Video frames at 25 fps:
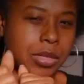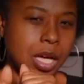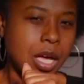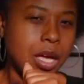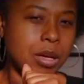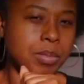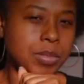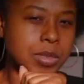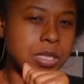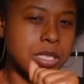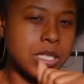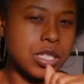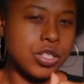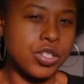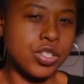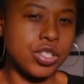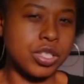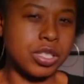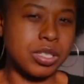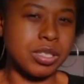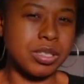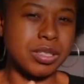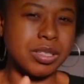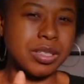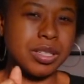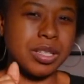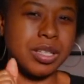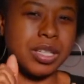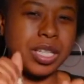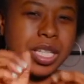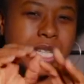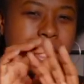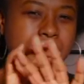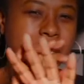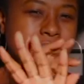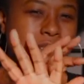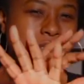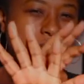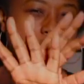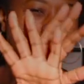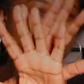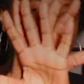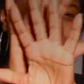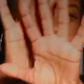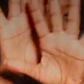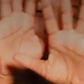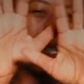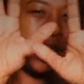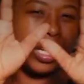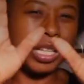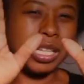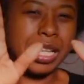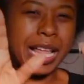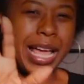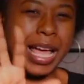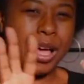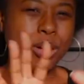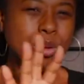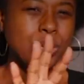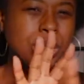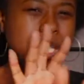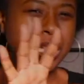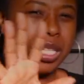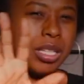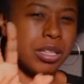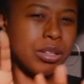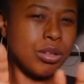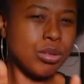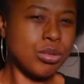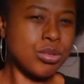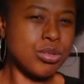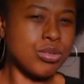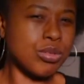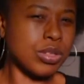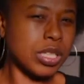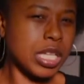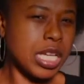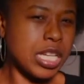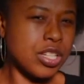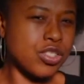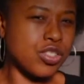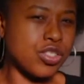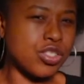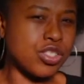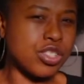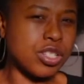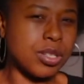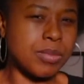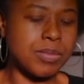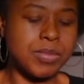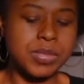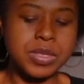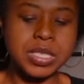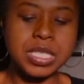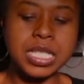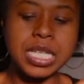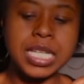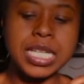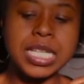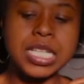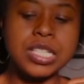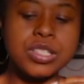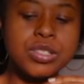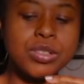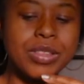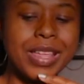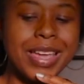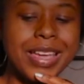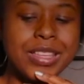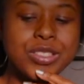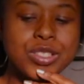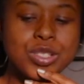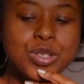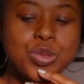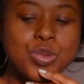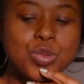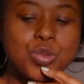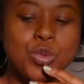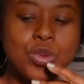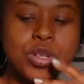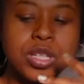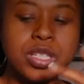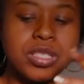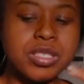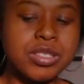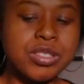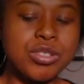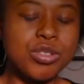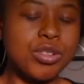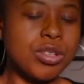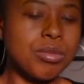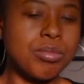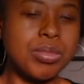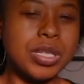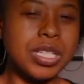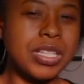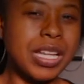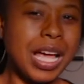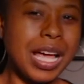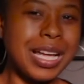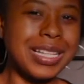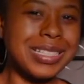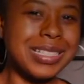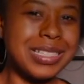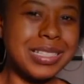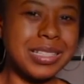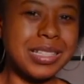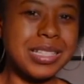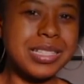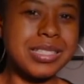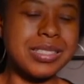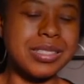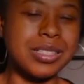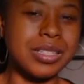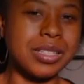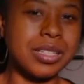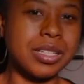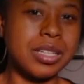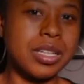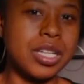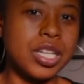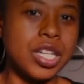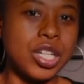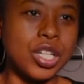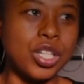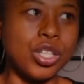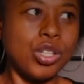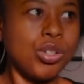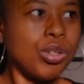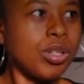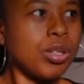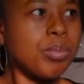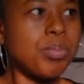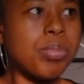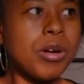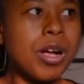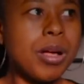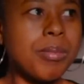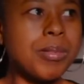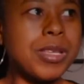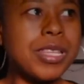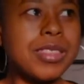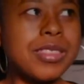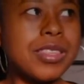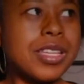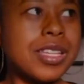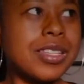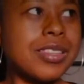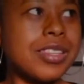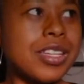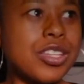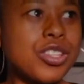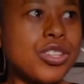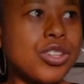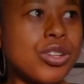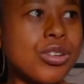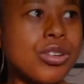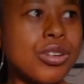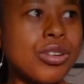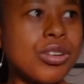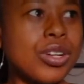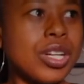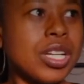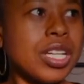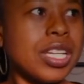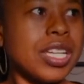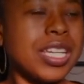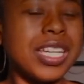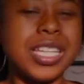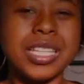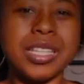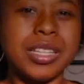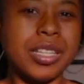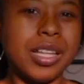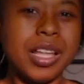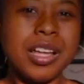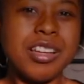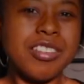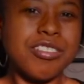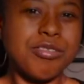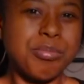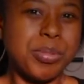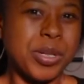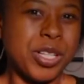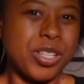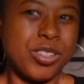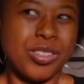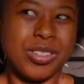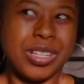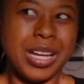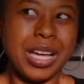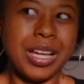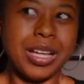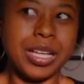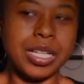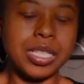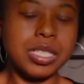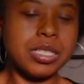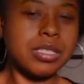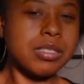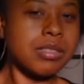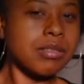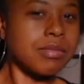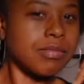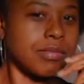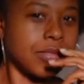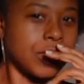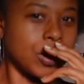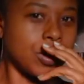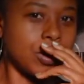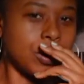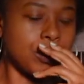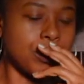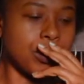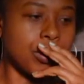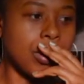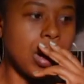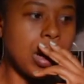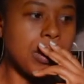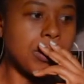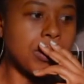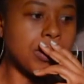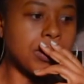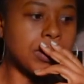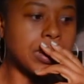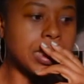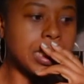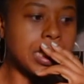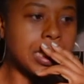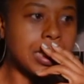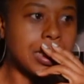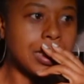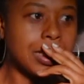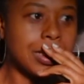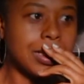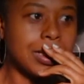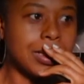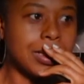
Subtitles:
opposition, you're kind of cloudy in those relationships. So the answer is you can be idealistic. You could probably think that you're in love, but you're not. You can probably